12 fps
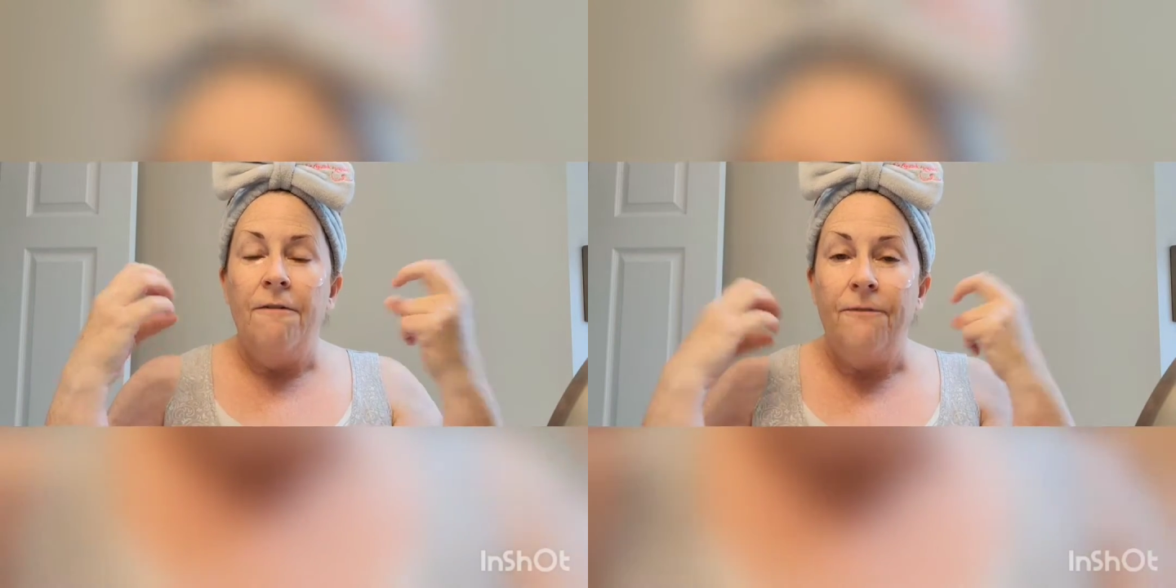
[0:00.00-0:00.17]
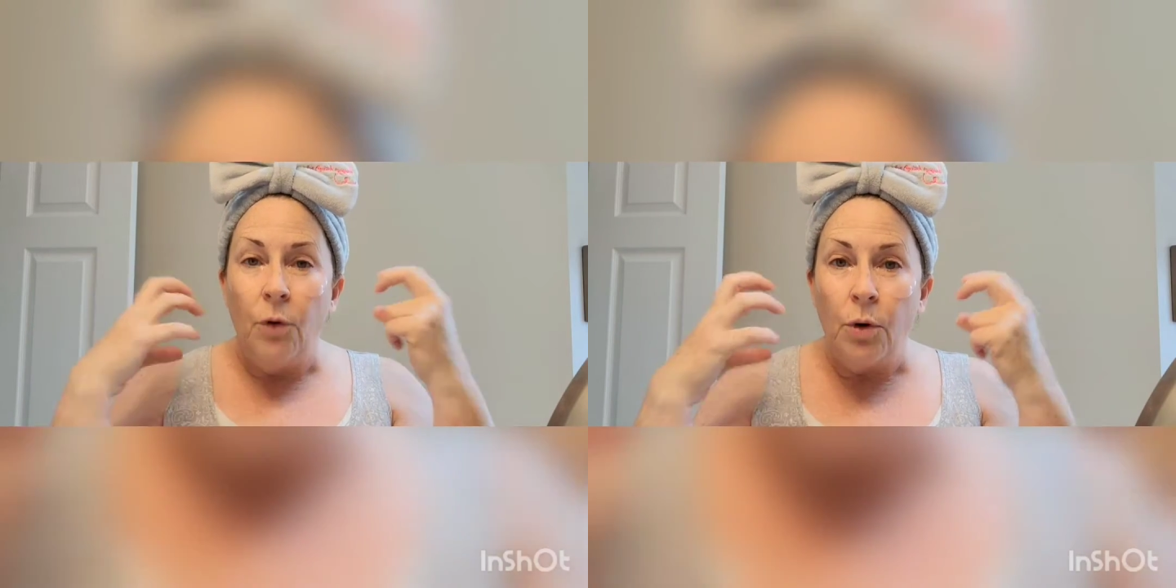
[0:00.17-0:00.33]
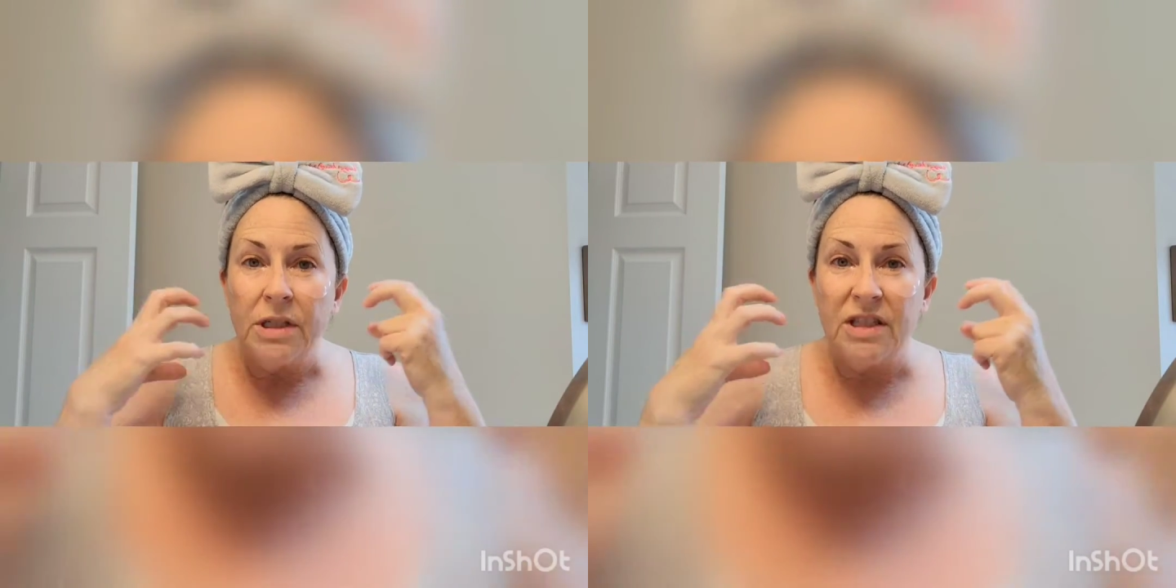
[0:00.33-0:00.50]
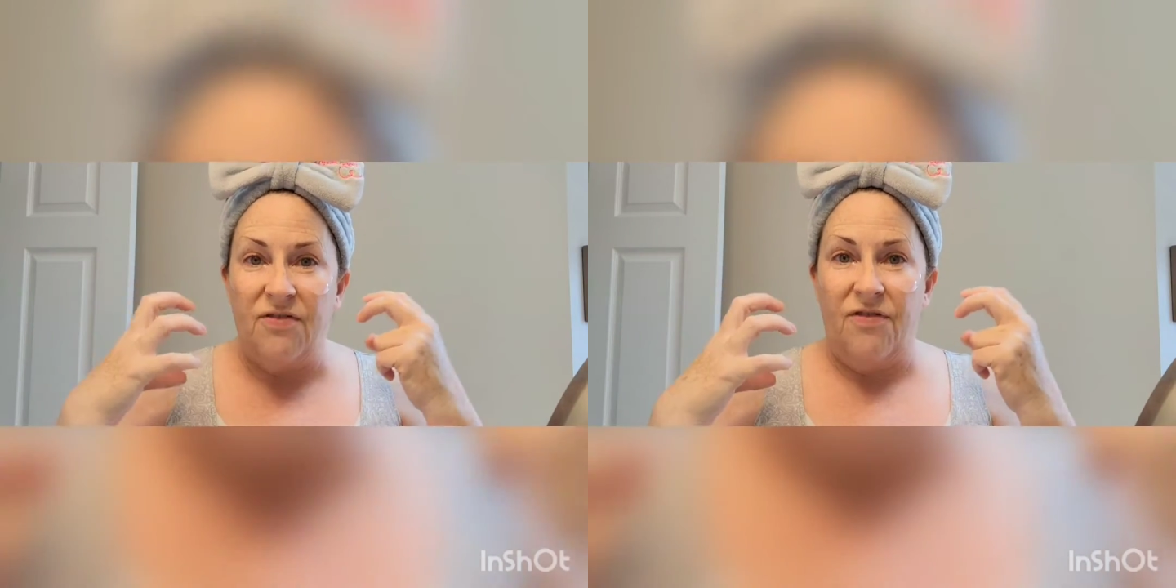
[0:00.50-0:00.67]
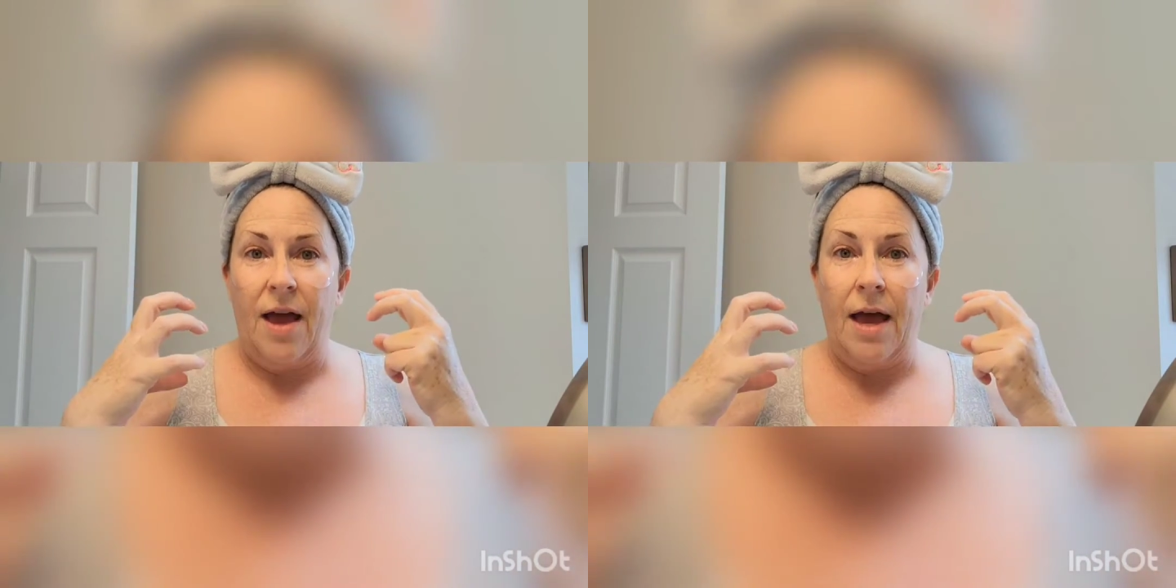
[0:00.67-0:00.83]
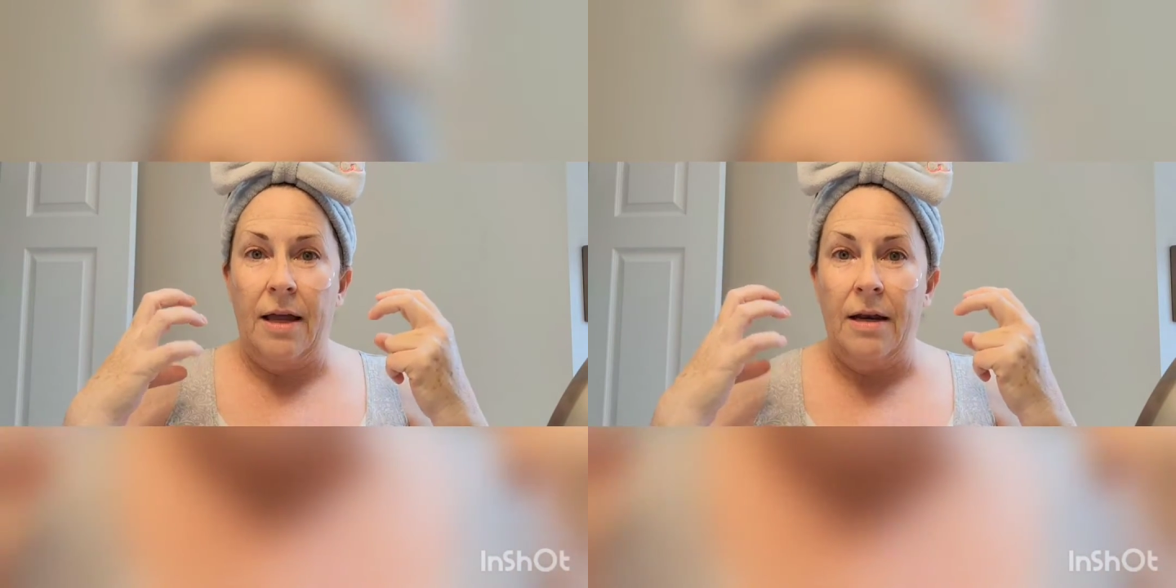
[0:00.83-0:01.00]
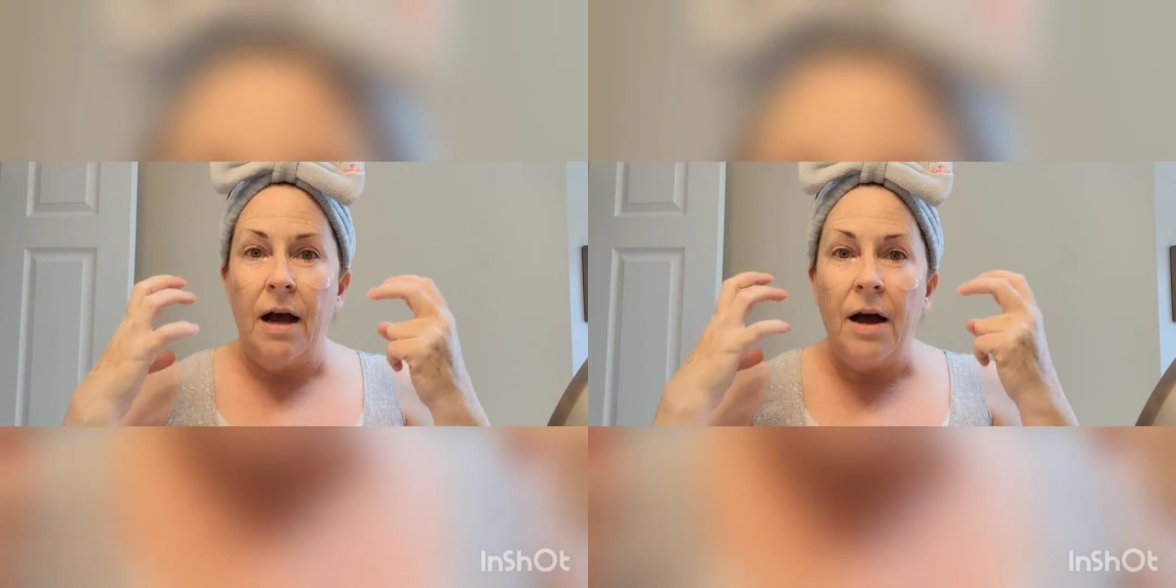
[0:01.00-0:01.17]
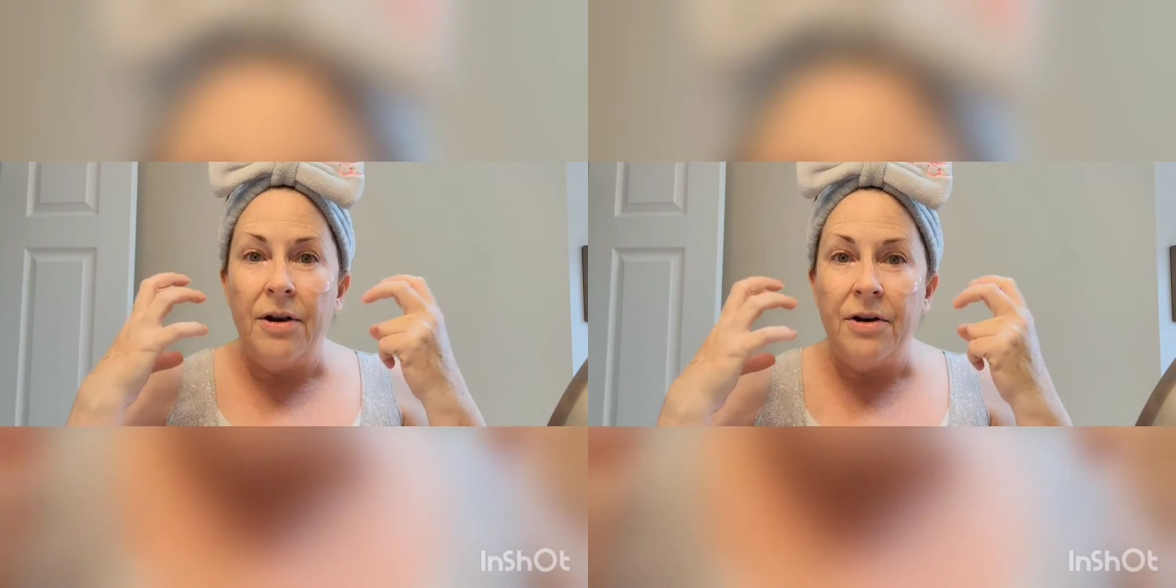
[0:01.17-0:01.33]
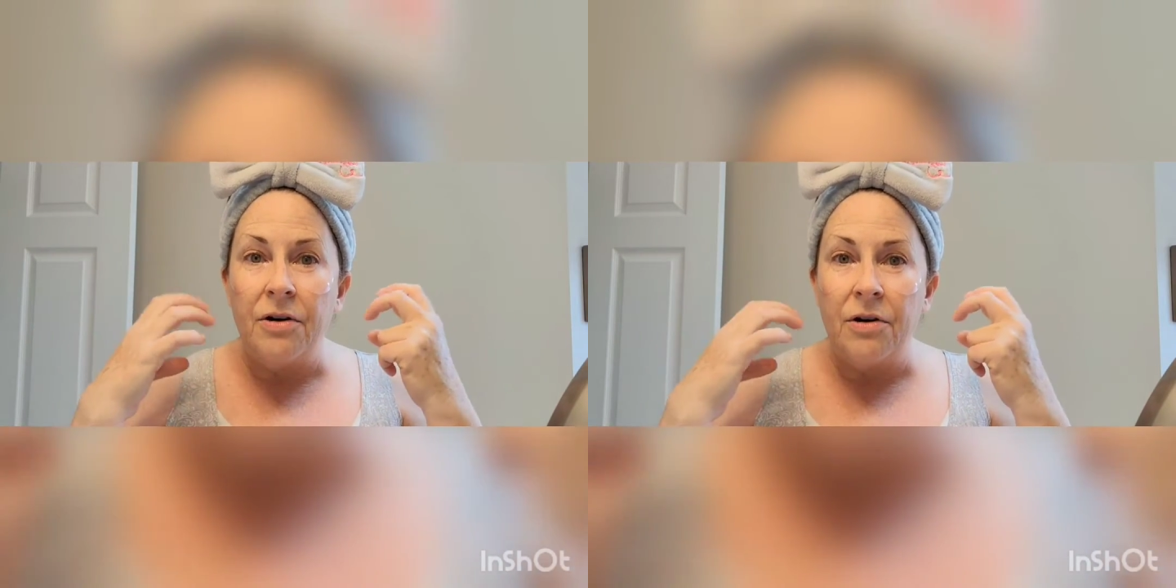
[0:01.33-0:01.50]
force-fed
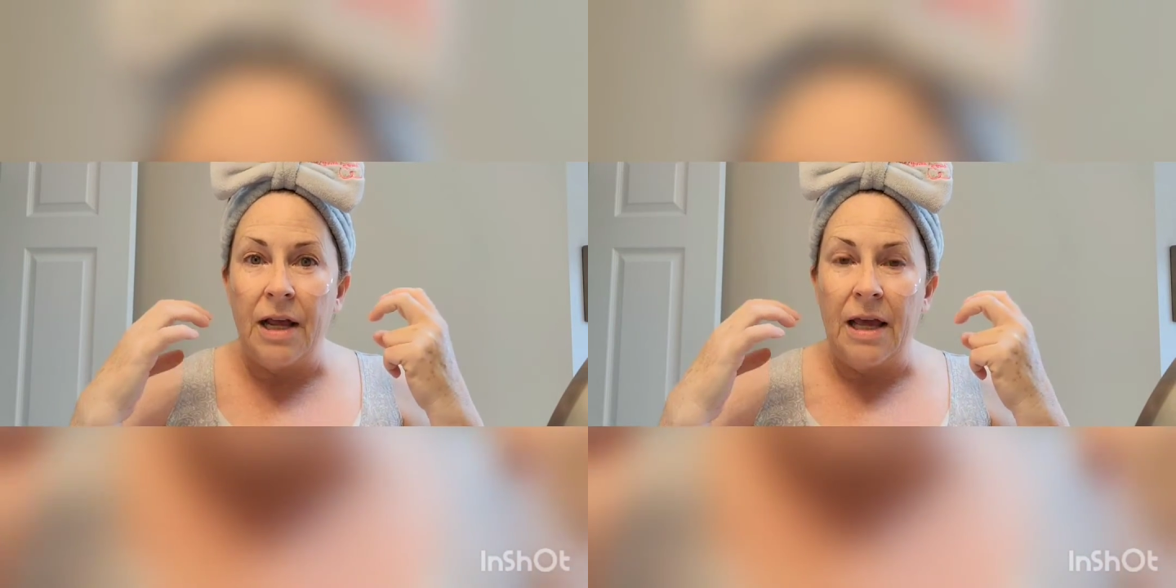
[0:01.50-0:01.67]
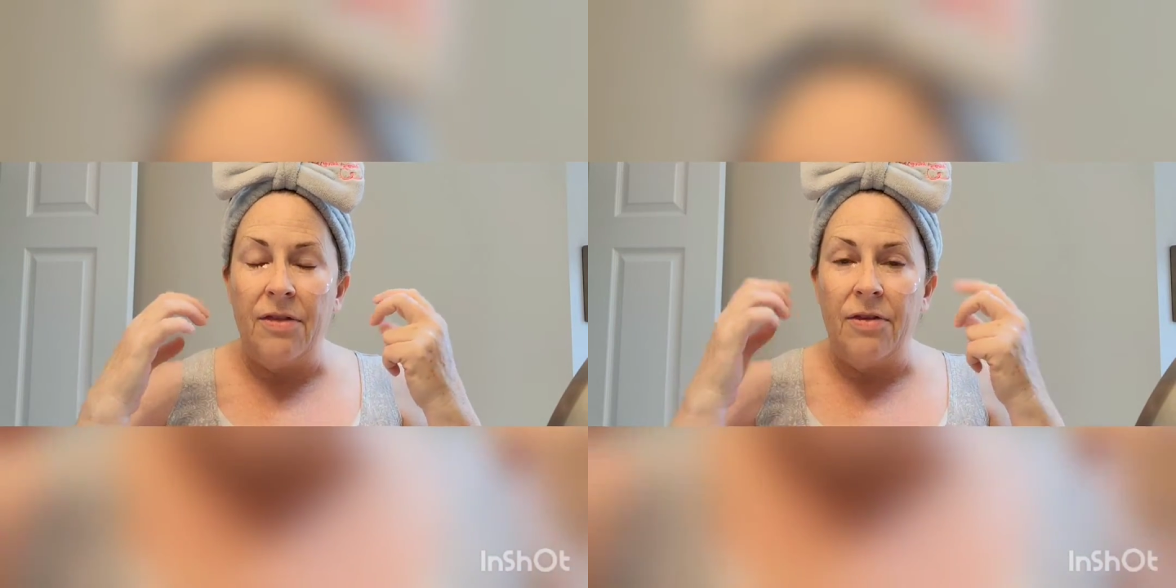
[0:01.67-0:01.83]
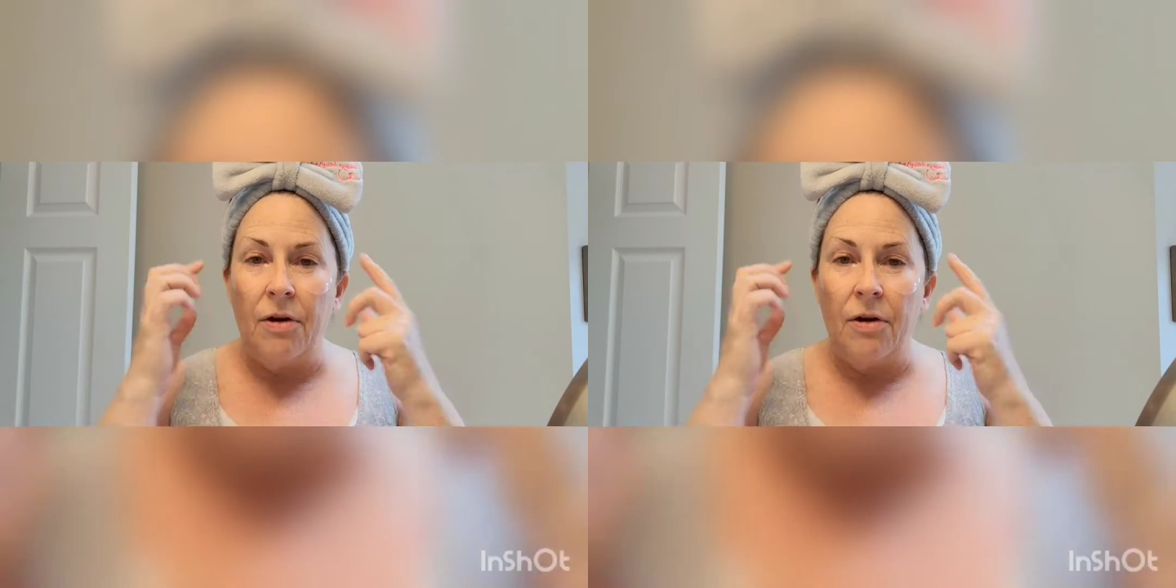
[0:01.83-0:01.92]
underneath